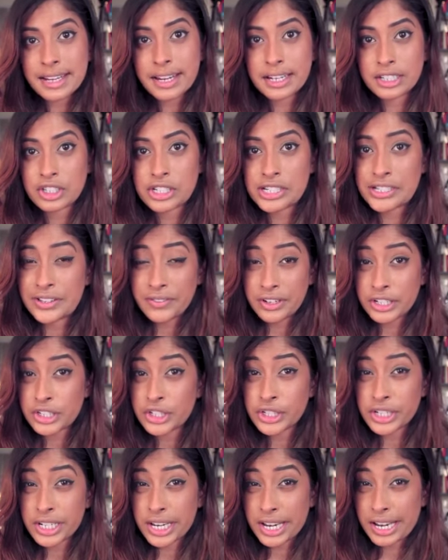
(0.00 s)
and she's
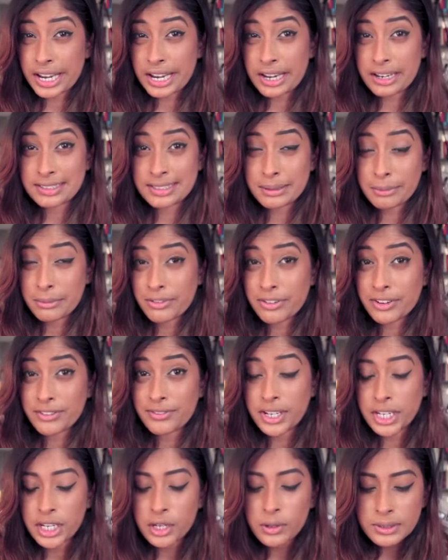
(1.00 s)
featured in some of her
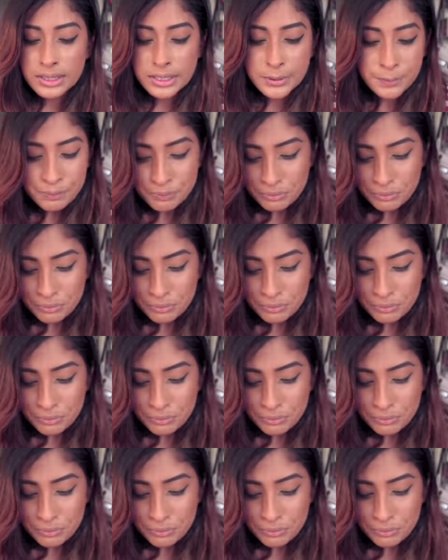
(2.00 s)
videos,